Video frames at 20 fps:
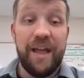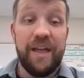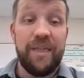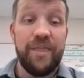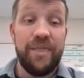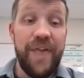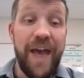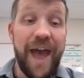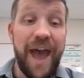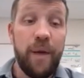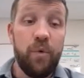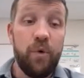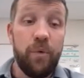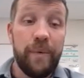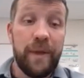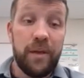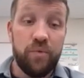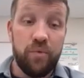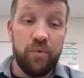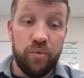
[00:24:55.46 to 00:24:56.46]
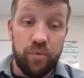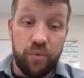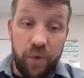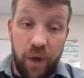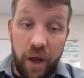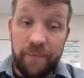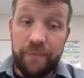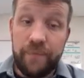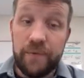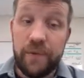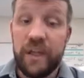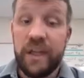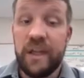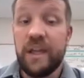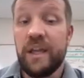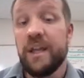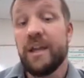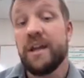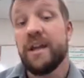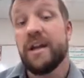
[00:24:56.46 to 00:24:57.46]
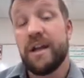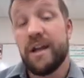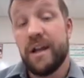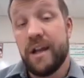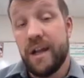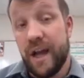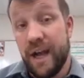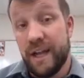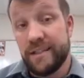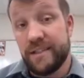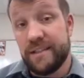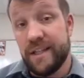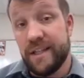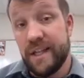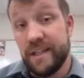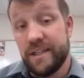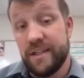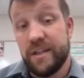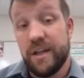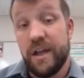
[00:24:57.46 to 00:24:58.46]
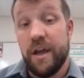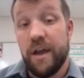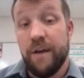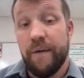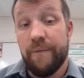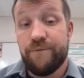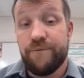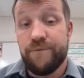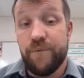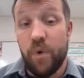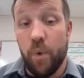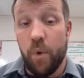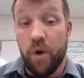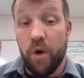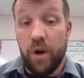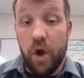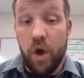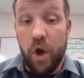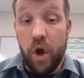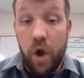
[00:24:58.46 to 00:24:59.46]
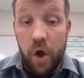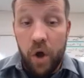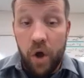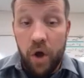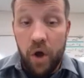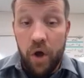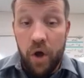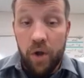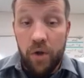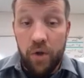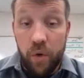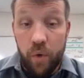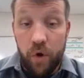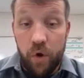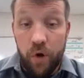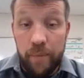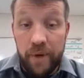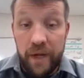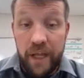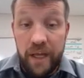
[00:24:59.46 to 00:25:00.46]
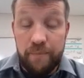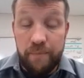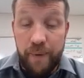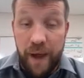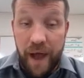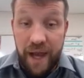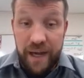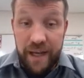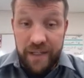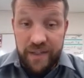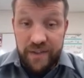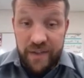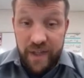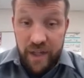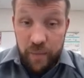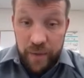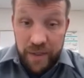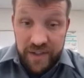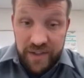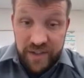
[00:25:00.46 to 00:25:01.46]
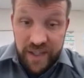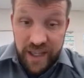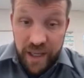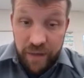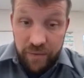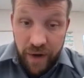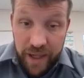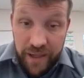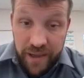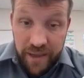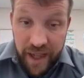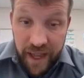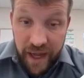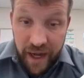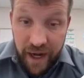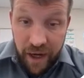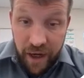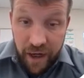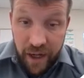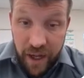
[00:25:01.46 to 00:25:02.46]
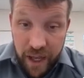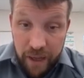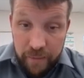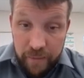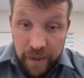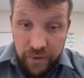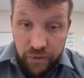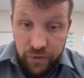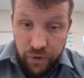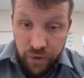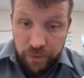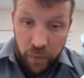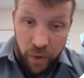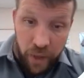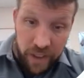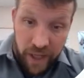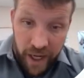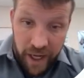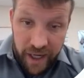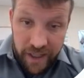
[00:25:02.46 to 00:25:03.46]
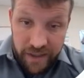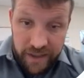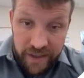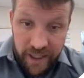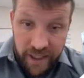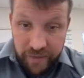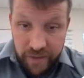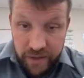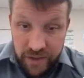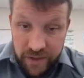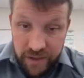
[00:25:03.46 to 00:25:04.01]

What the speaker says: That will be roughly constant for all orbiting bodies. And we see it right there being 2.97